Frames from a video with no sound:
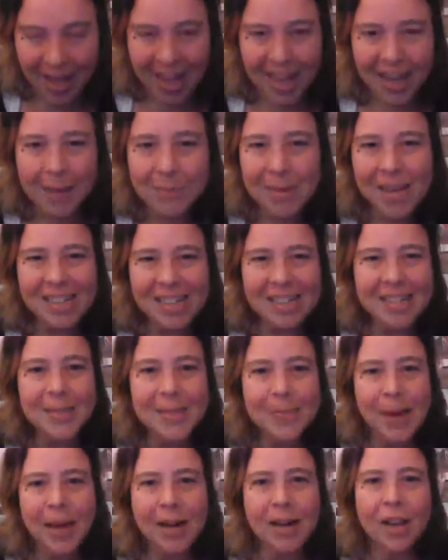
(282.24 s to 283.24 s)
And I'm not going to
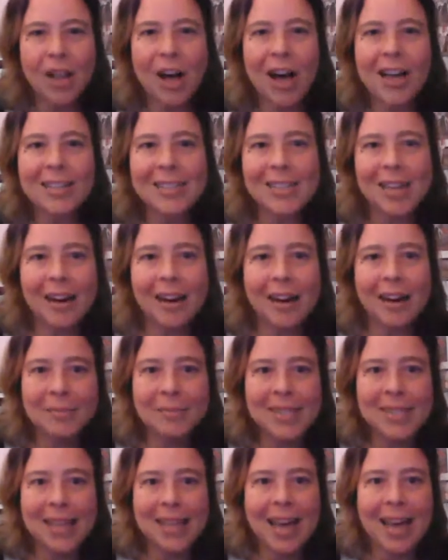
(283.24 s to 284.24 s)
spend a lot of time
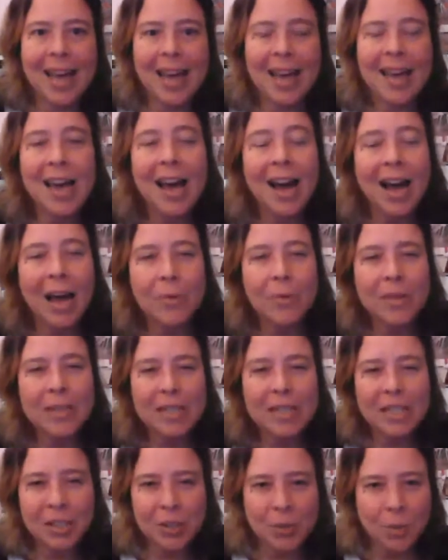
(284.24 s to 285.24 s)
today. I
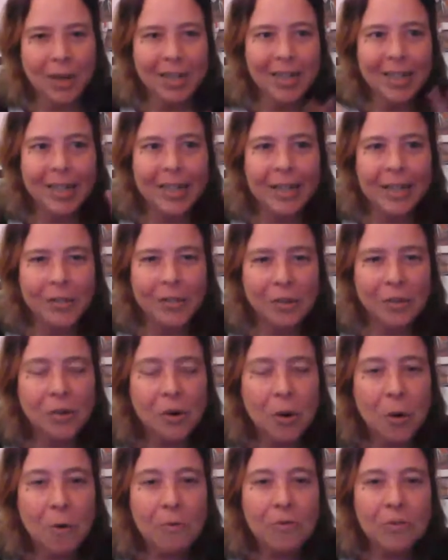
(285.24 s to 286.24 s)
really just wanted to give you an
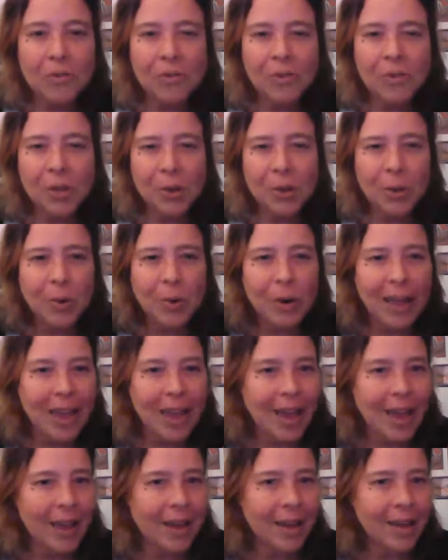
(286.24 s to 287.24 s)
overview,
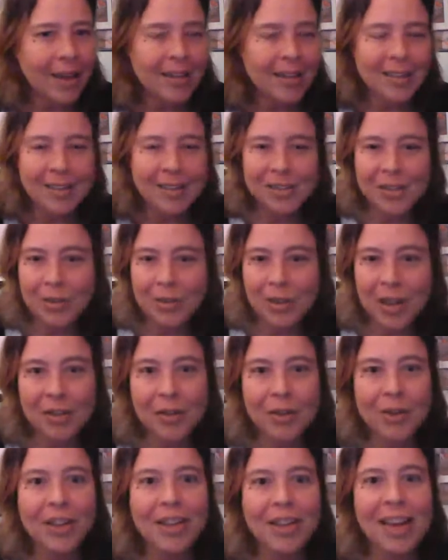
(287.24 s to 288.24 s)
and so that
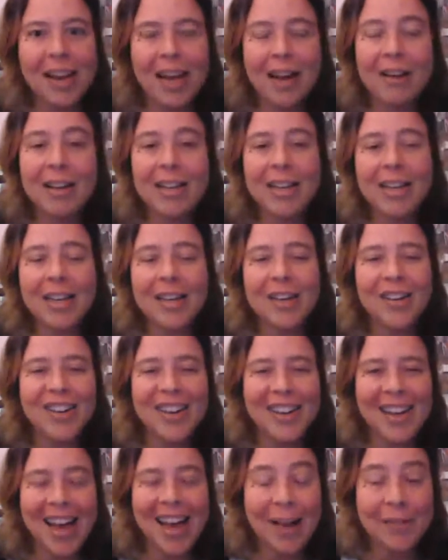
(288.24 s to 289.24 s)
you can get out of here
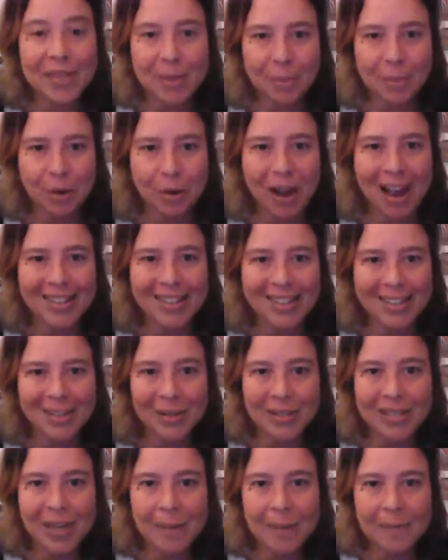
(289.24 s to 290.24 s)
and have some
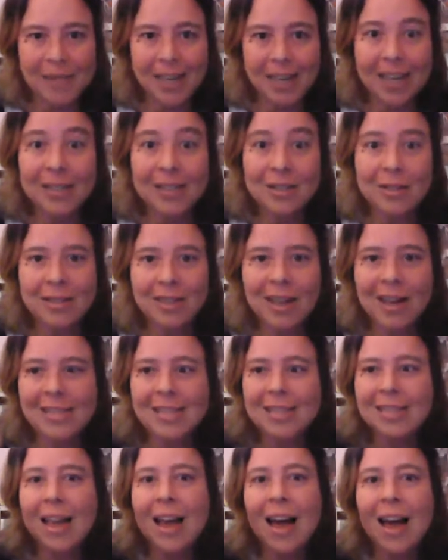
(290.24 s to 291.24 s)
practical tips and
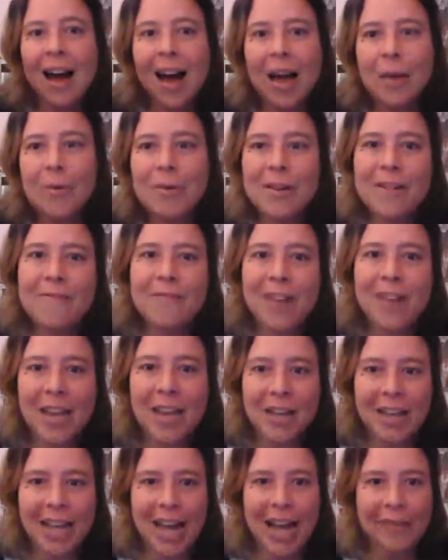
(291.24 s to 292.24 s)
exercises. I would invite
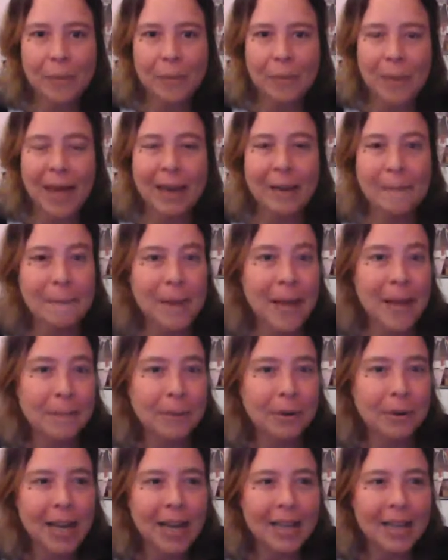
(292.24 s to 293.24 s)
you to have a pen and
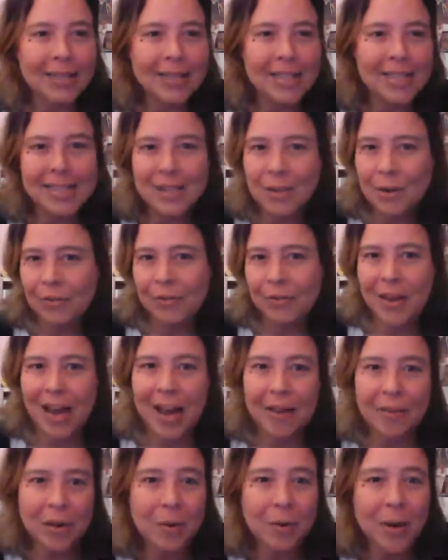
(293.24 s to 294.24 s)
paper handy. So if you
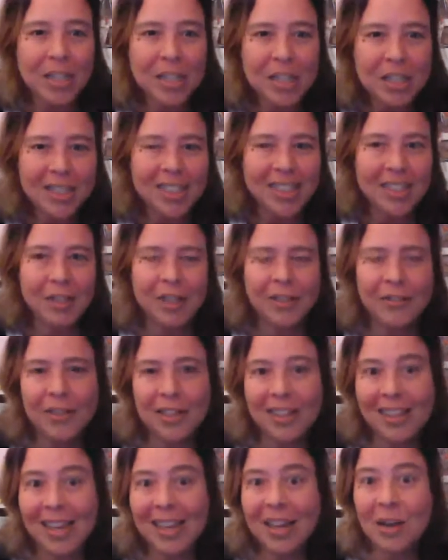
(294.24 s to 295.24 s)
have a question, or if
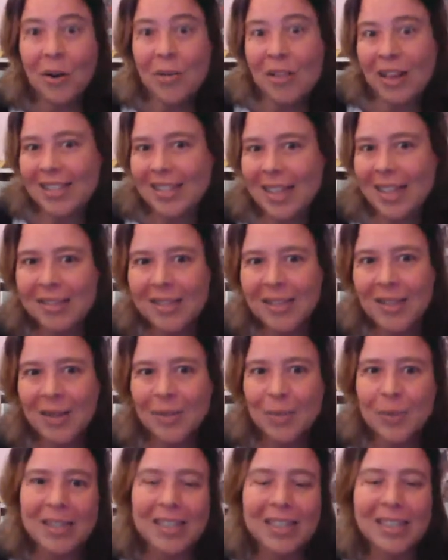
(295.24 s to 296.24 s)
you're like, oh, that sounds like a
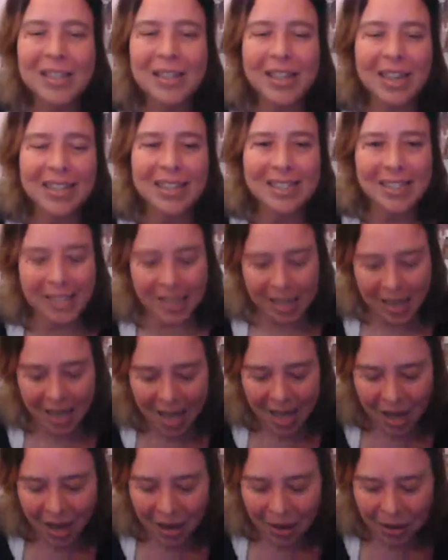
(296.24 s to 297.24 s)
really good idea,
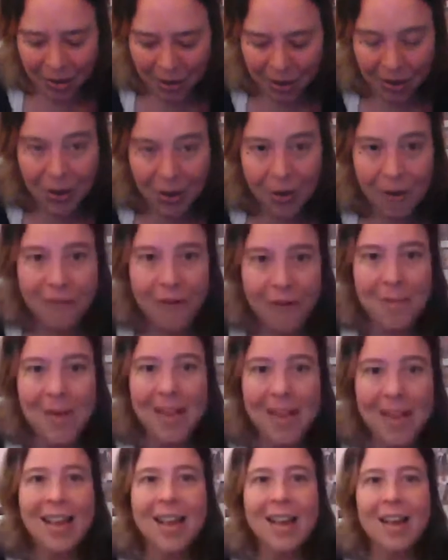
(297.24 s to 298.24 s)
you can go from it.